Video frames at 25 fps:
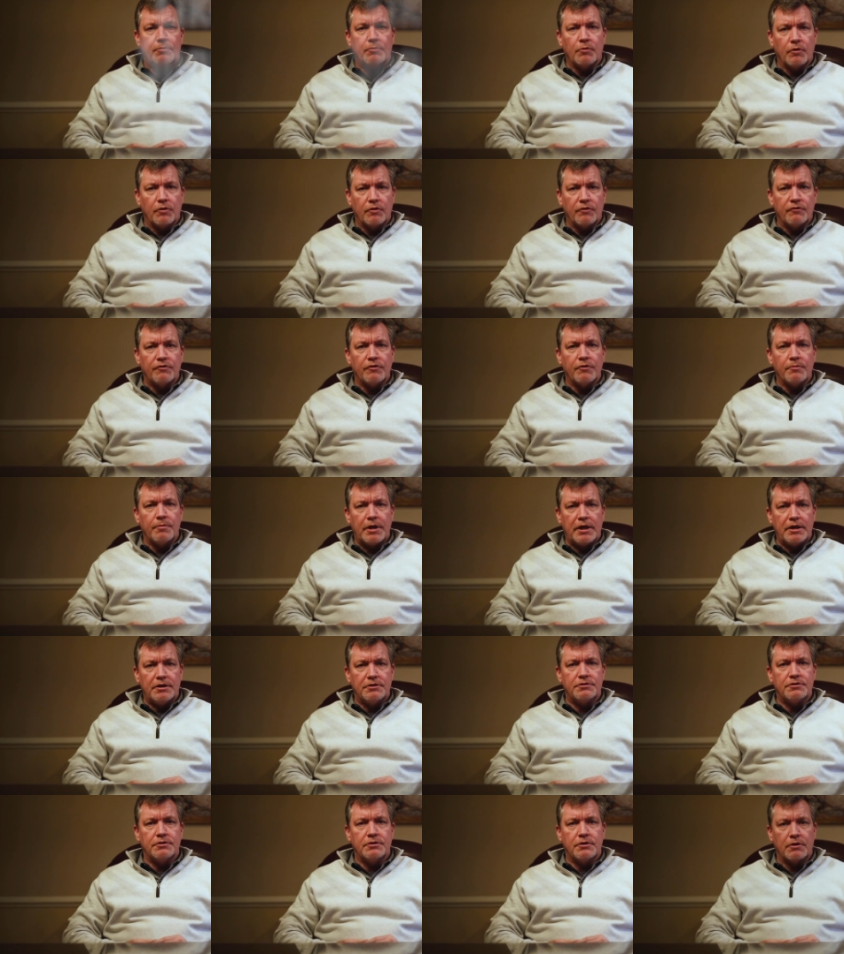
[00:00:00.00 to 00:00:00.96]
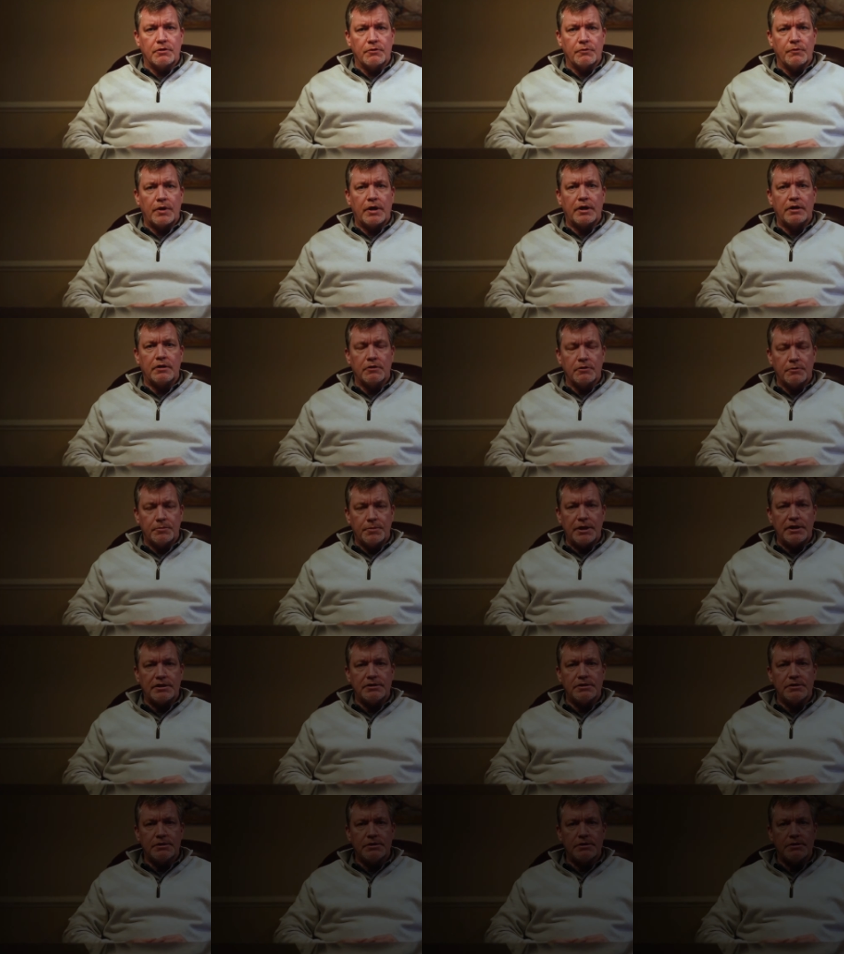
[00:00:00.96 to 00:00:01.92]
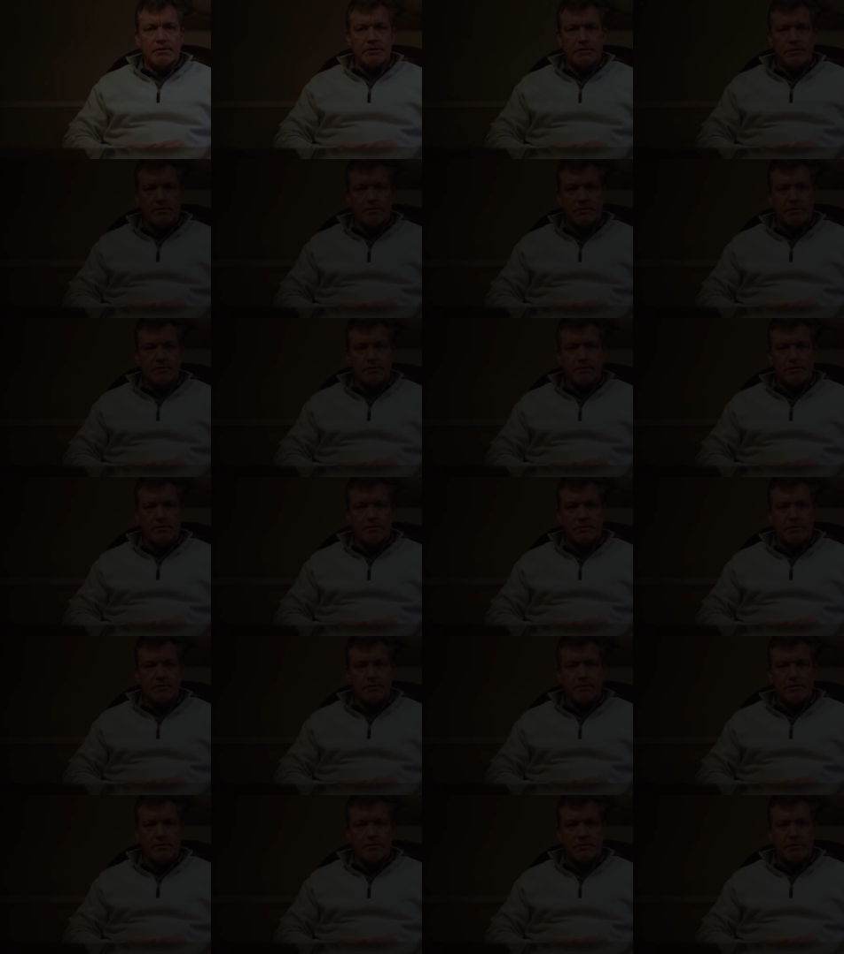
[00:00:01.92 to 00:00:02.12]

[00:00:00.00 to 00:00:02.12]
with more information on a regular basis.